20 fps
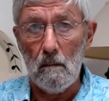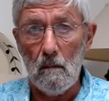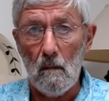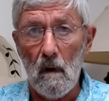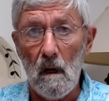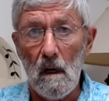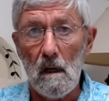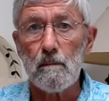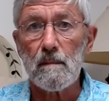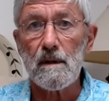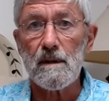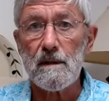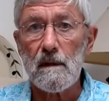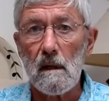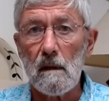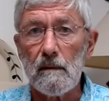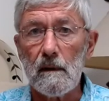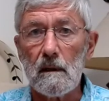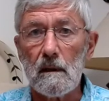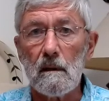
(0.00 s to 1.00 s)
while
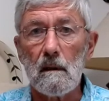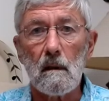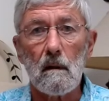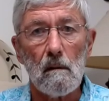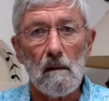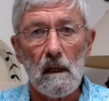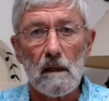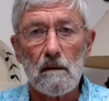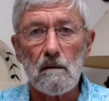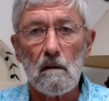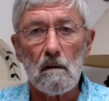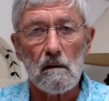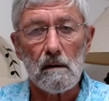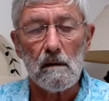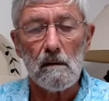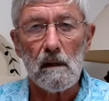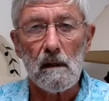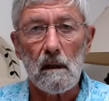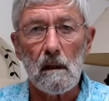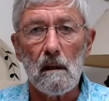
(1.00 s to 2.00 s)
preserving the correct
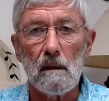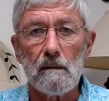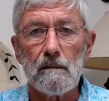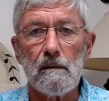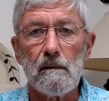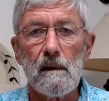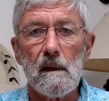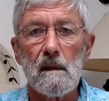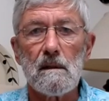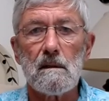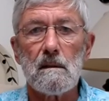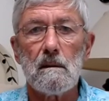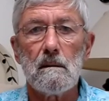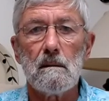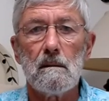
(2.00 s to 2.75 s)
ordering of events.